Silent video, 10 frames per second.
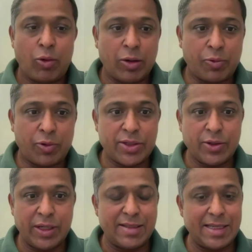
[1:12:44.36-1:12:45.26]
what we're
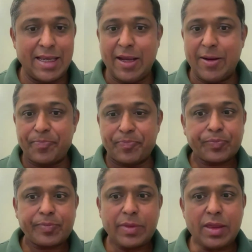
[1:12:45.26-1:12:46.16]
seeing
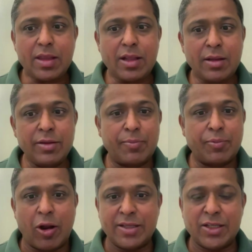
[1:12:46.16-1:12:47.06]
the
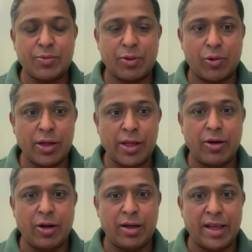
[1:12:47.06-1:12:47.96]
projects we're
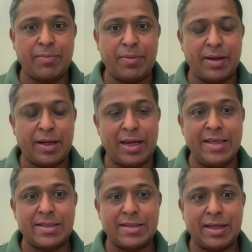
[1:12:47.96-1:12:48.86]
working on, like at
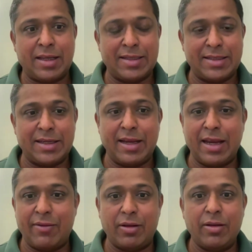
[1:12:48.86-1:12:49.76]
least at the city
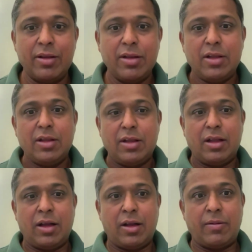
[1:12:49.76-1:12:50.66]
level
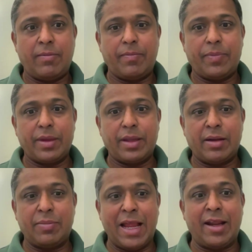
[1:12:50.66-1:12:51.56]

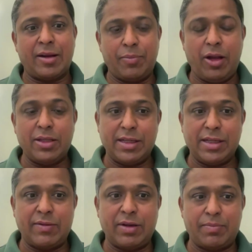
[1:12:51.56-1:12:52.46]
and planning and
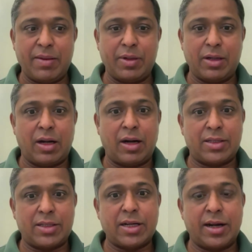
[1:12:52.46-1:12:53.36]
policy level, people
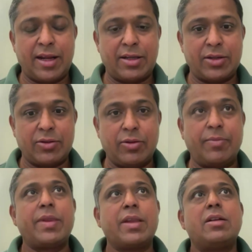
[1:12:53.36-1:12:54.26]
are starting
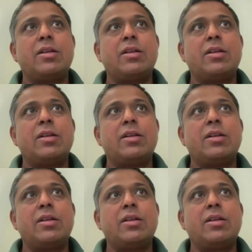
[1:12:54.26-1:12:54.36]
to